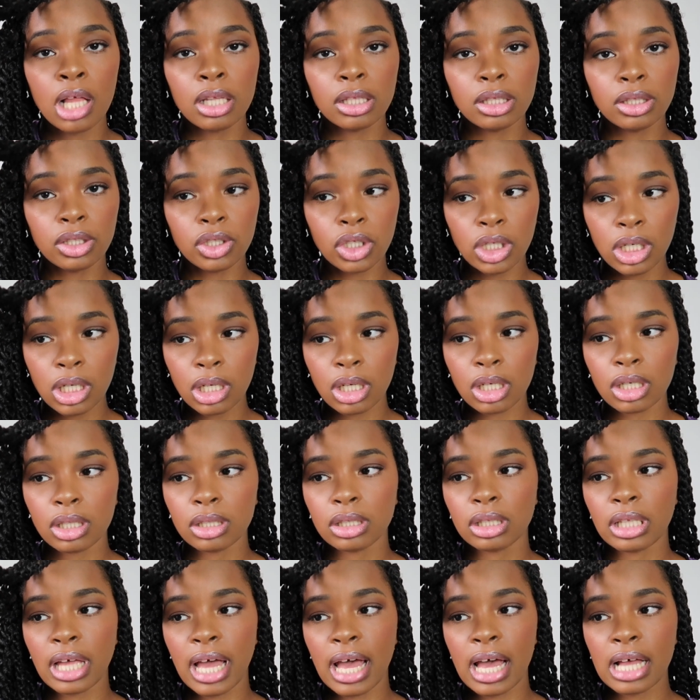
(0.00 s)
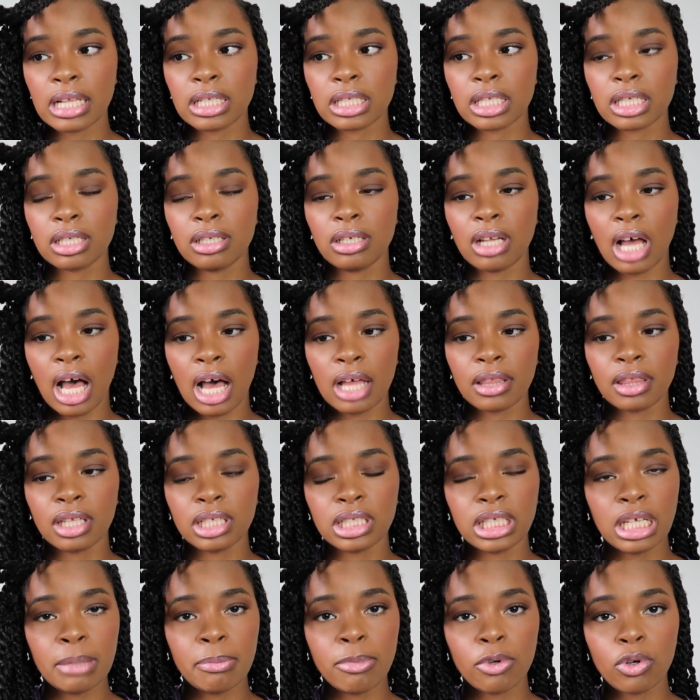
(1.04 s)
look that's not the
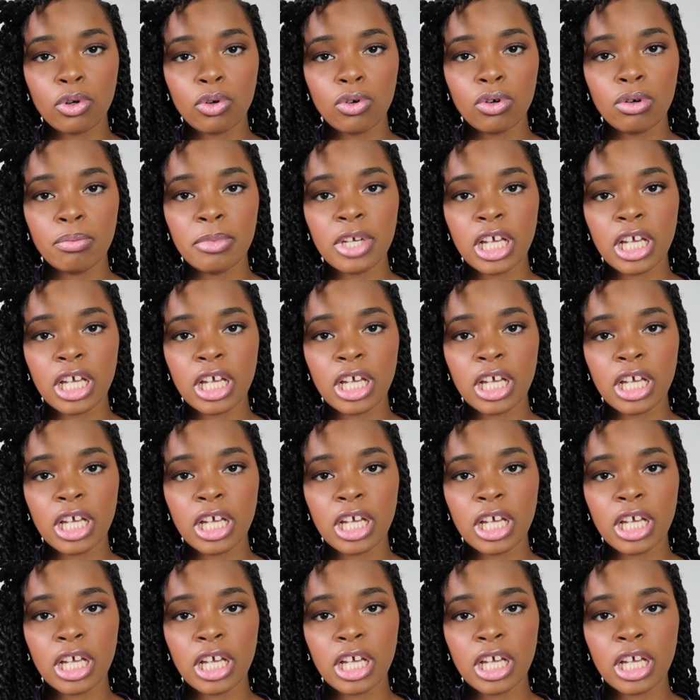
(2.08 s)
typical,